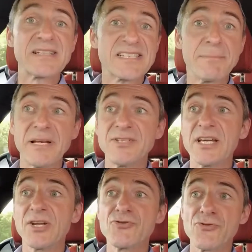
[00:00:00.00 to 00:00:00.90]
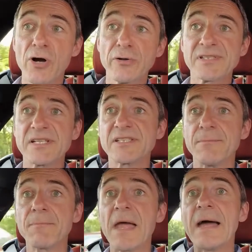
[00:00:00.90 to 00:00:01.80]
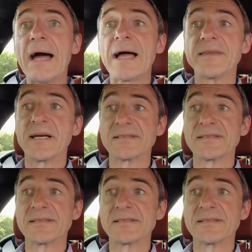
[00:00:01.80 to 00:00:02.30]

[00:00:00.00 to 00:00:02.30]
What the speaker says: stability control system and